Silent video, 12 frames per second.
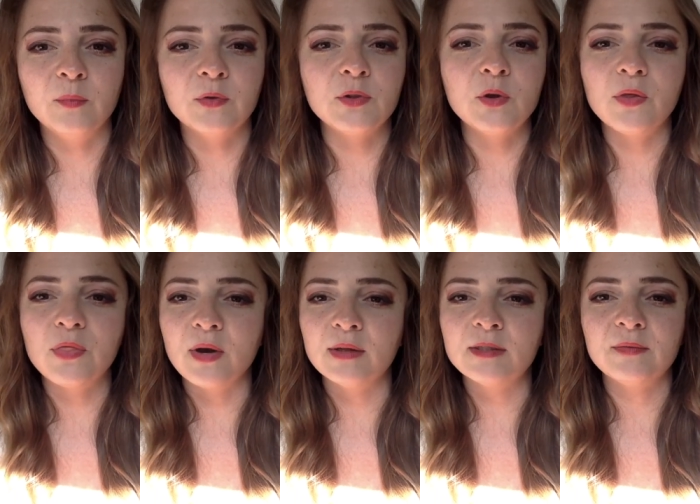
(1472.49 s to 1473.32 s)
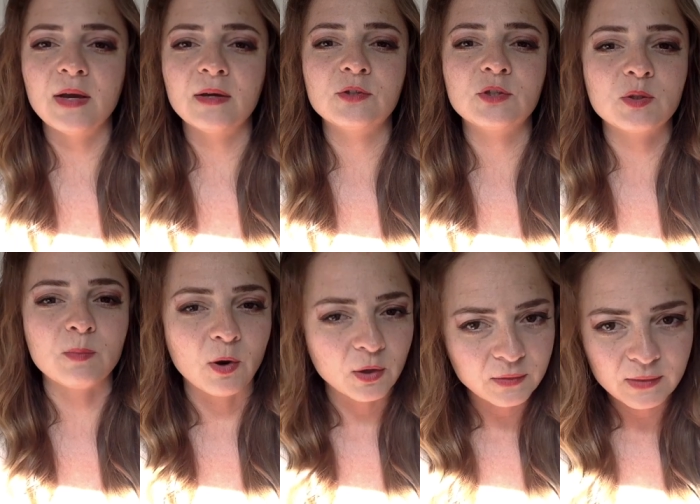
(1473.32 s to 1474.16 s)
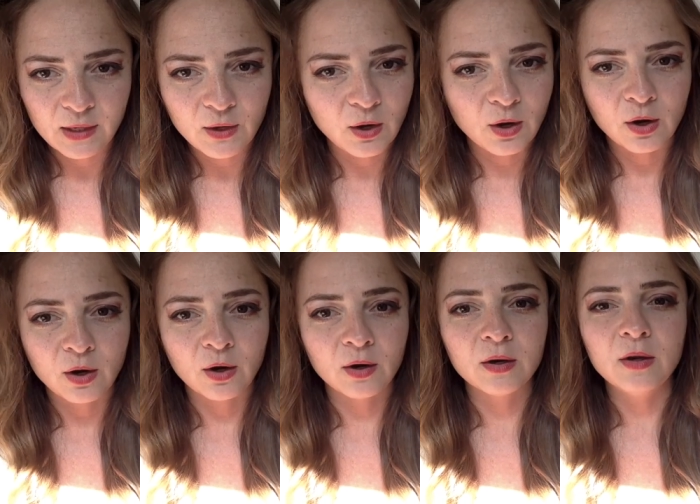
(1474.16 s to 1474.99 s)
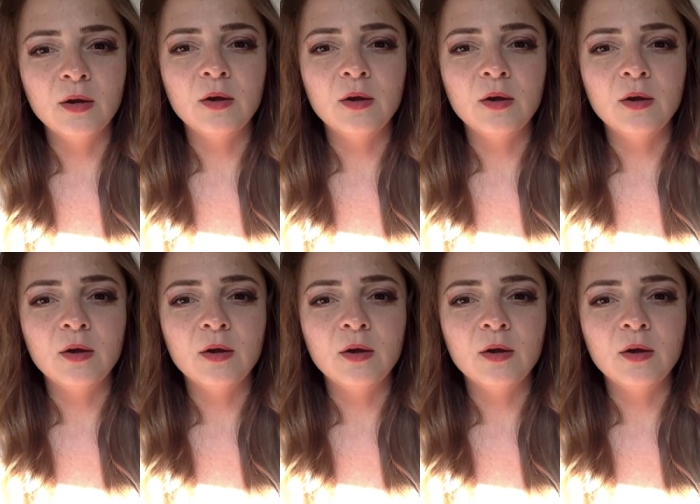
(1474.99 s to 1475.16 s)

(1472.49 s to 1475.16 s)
with no thoughts of how smart they are